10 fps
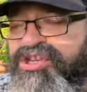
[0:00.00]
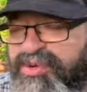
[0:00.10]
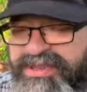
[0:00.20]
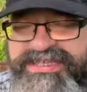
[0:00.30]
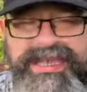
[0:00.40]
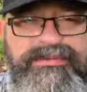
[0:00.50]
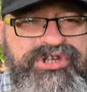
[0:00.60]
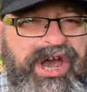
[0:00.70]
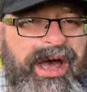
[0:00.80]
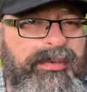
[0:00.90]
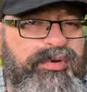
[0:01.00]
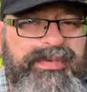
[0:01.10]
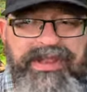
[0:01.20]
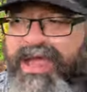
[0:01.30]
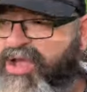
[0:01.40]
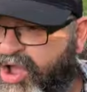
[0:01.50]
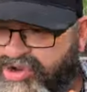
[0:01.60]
doing the same job would be like